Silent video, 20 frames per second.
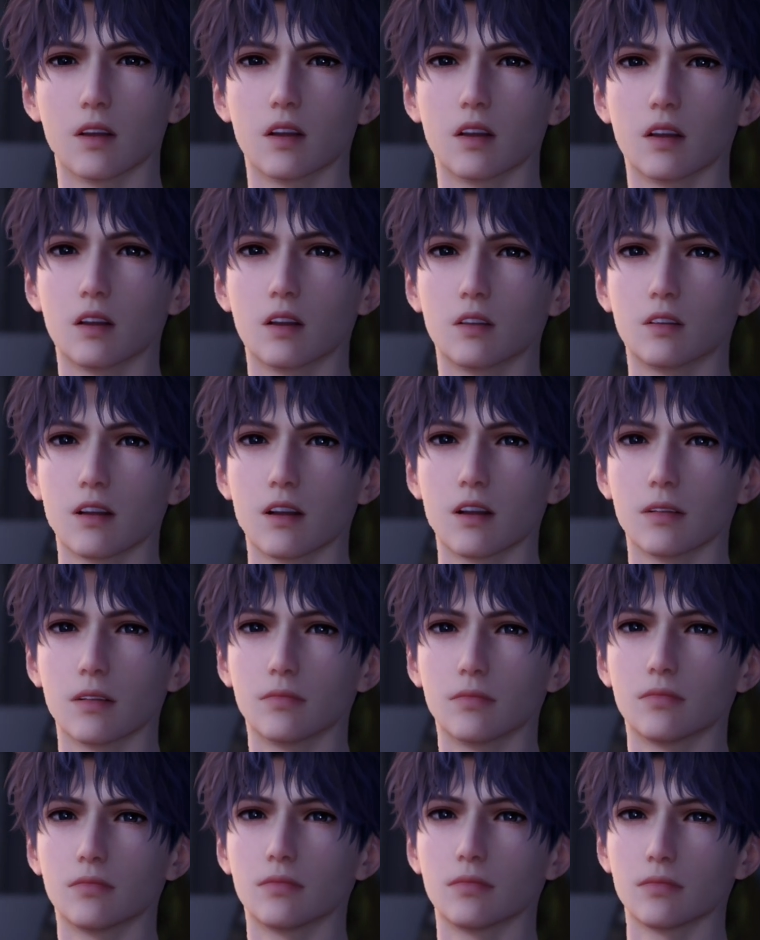Also,
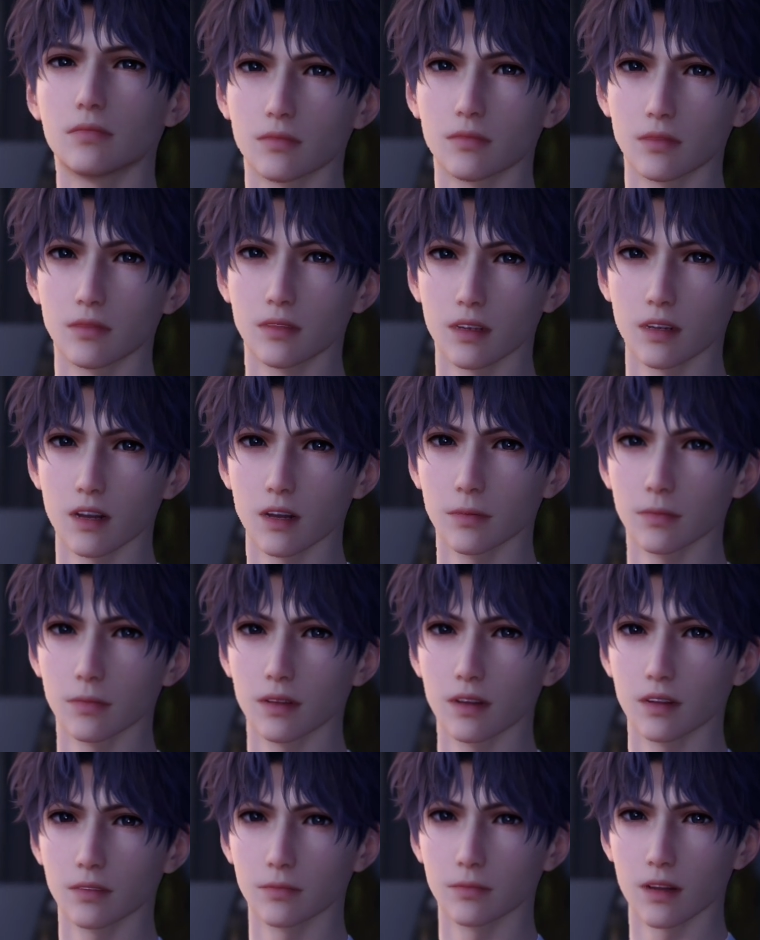
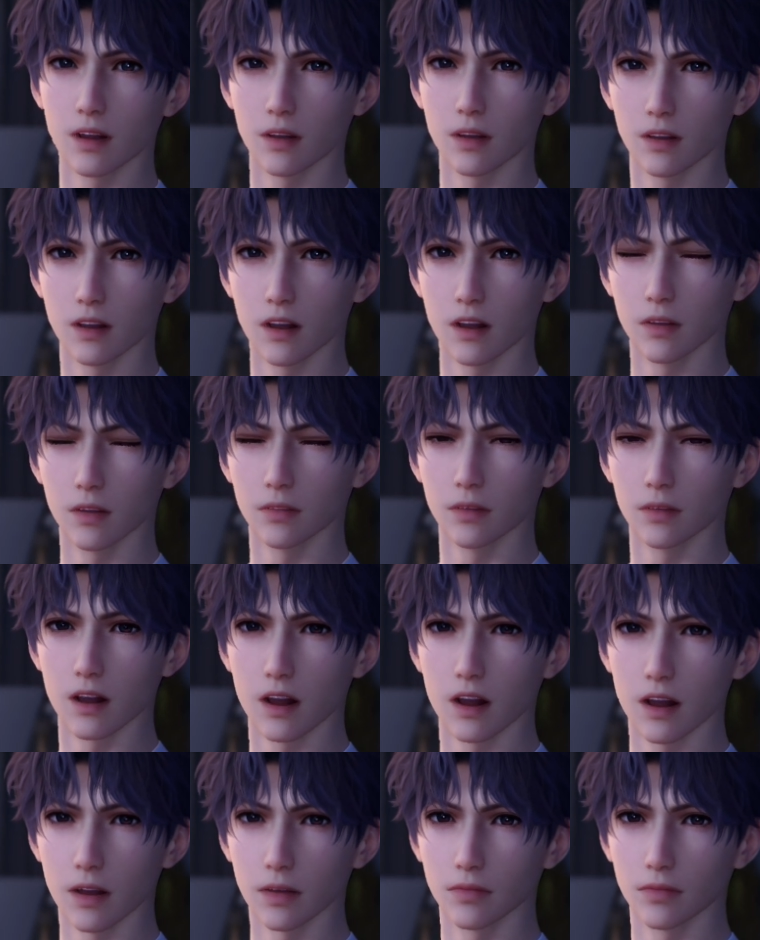stop disappearing on
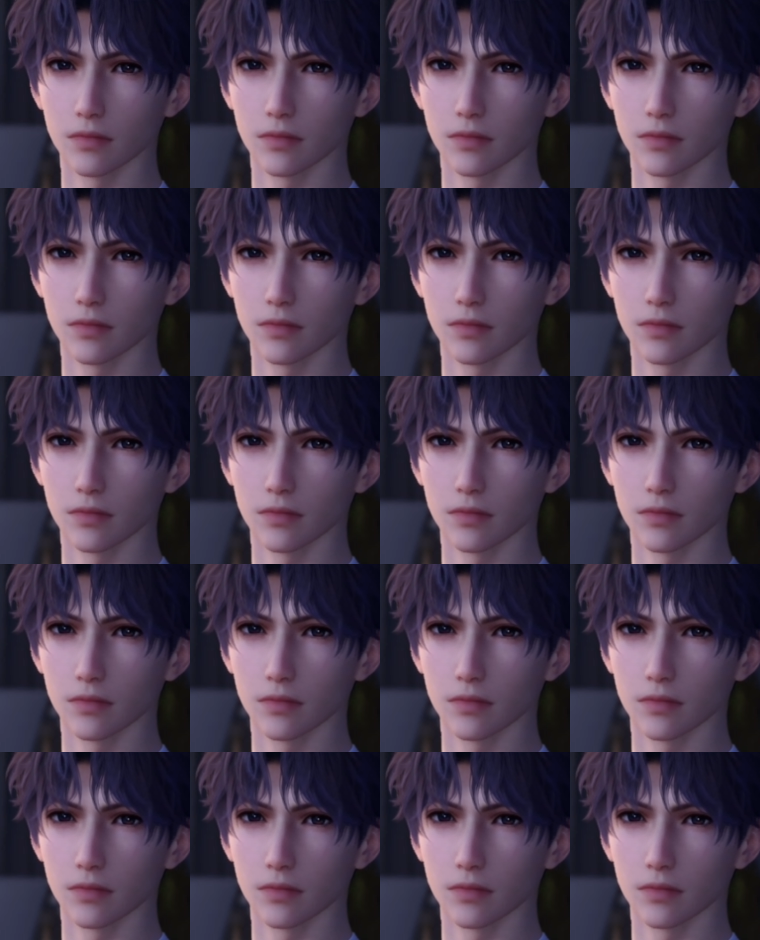me.